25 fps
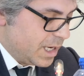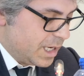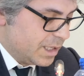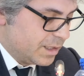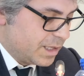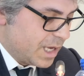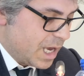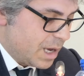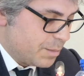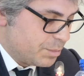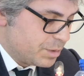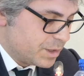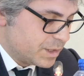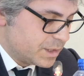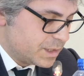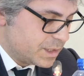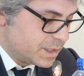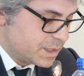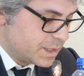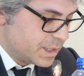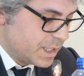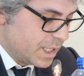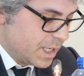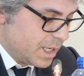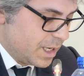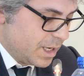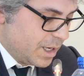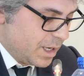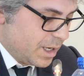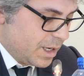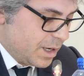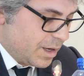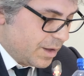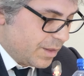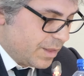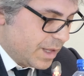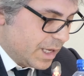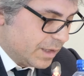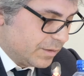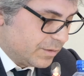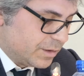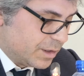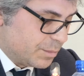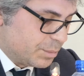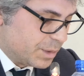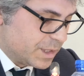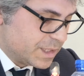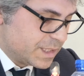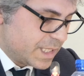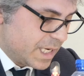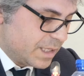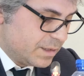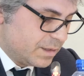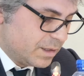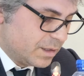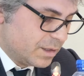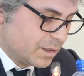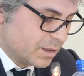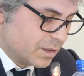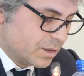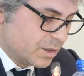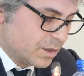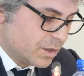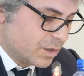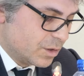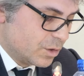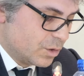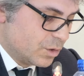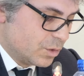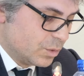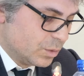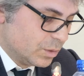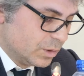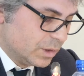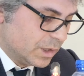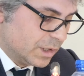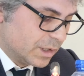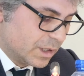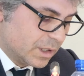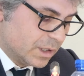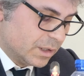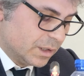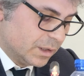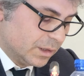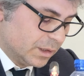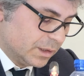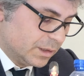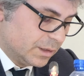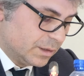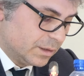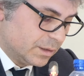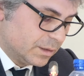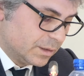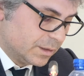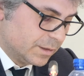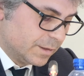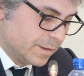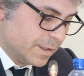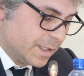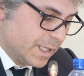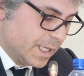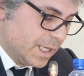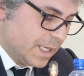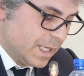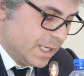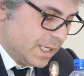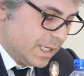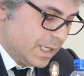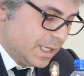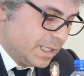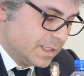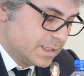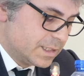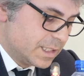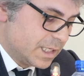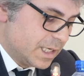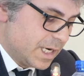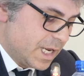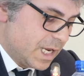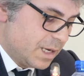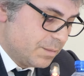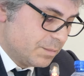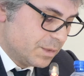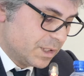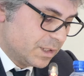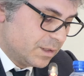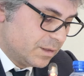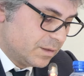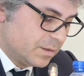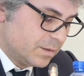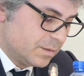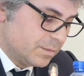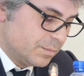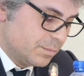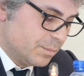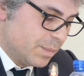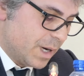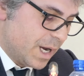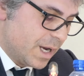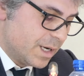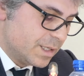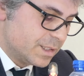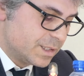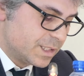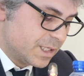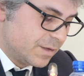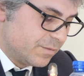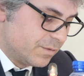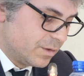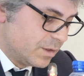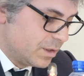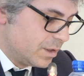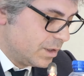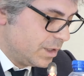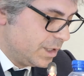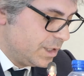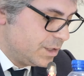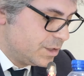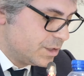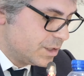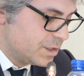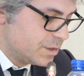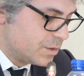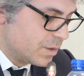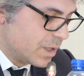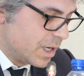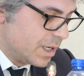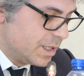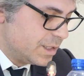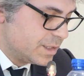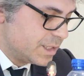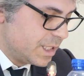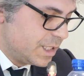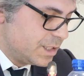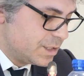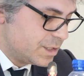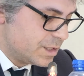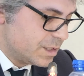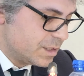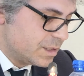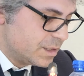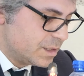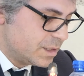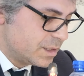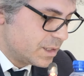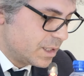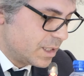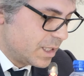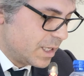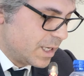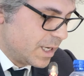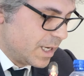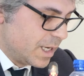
It happens that representing a cult is claimed by several religious organizations,